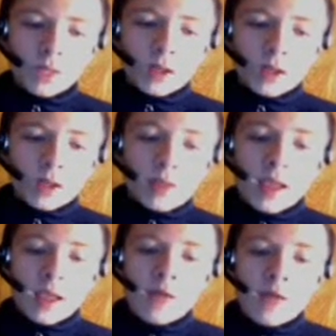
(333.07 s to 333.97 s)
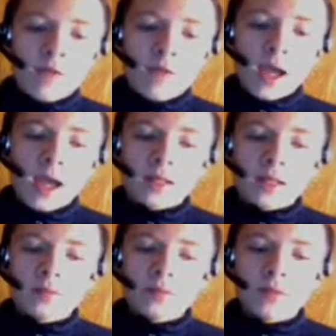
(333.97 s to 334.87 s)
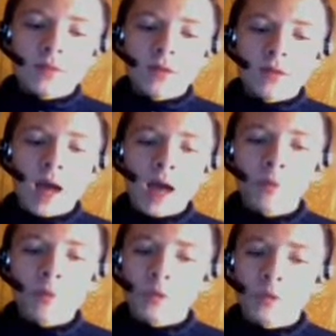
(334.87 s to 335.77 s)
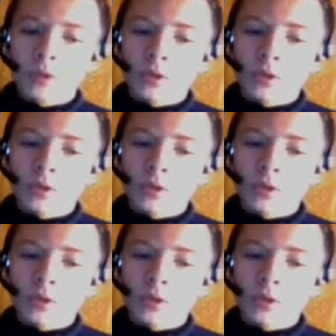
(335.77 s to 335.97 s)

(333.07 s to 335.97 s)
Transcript: they have added a lot more.